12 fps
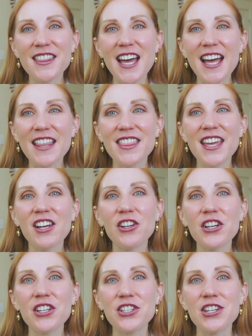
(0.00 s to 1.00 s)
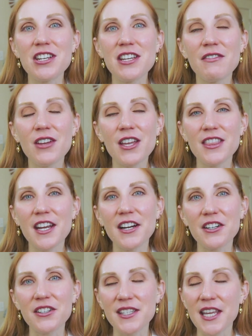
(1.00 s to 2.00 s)
that they'll achieve
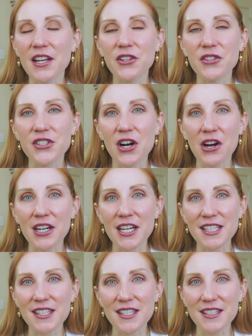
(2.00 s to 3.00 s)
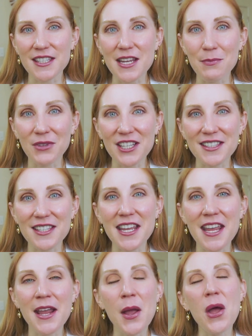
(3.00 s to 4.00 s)
their sales targets
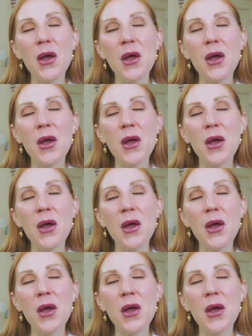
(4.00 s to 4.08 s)
seamlessly.